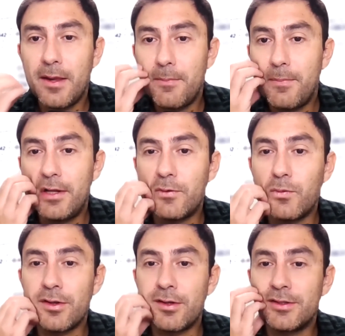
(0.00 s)
Peter
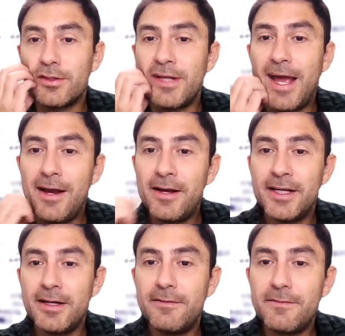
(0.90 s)
Worthington
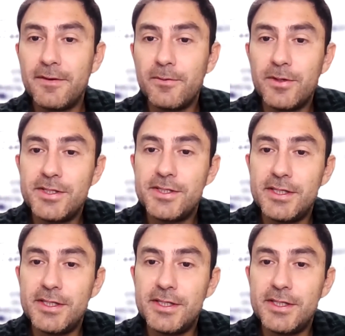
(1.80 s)
A, which